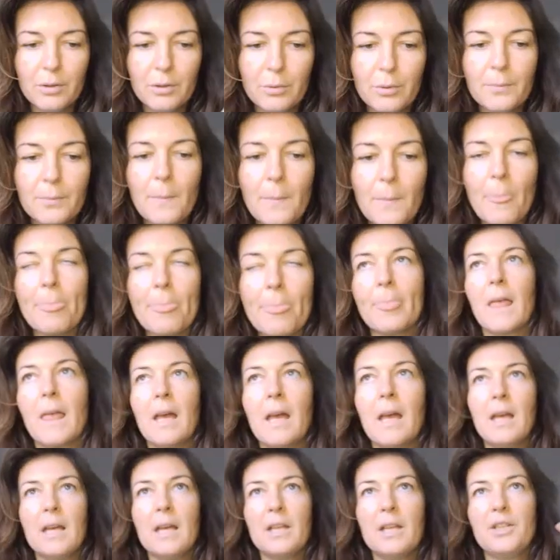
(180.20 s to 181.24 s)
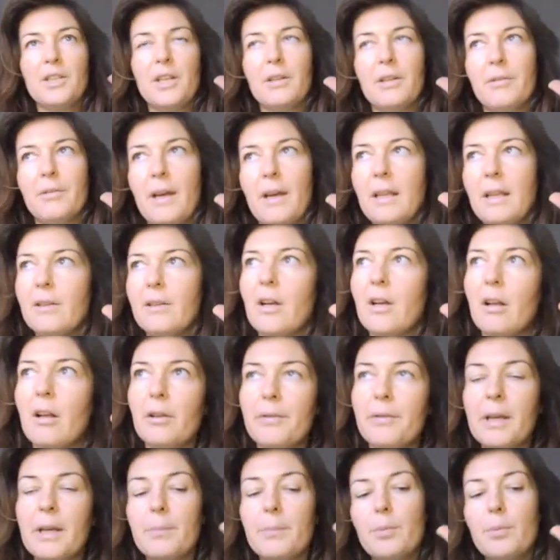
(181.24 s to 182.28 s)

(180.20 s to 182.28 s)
to generate coloring